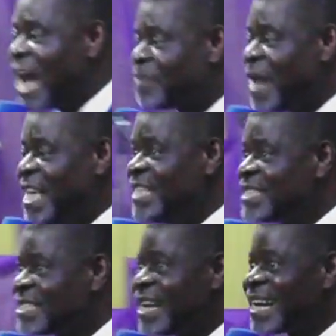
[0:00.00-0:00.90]
place
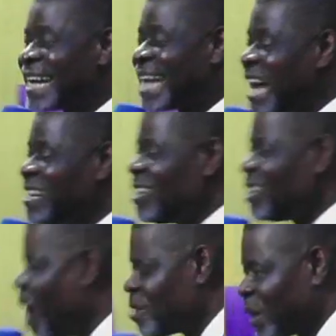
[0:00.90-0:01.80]

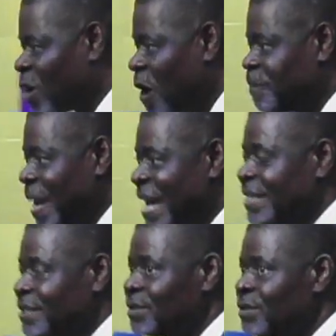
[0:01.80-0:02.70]
cannot be compared
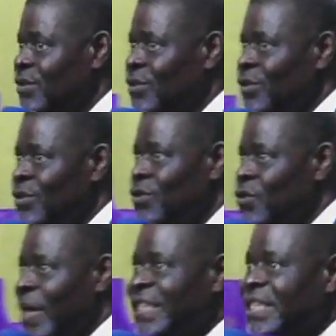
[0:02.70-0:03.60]
to
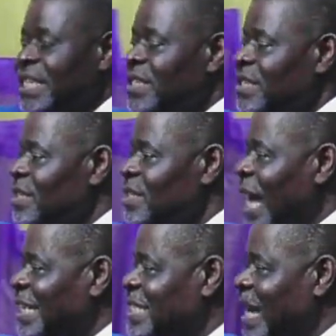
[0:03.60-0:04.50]
anything that
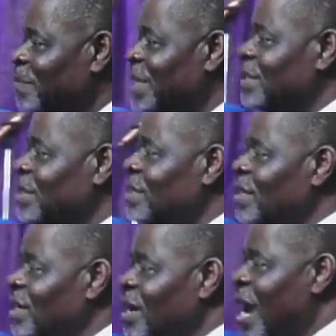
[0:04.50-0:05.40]
is happening
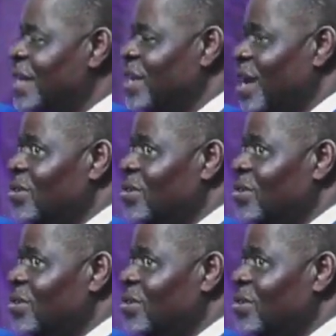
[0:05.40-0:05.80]
right now.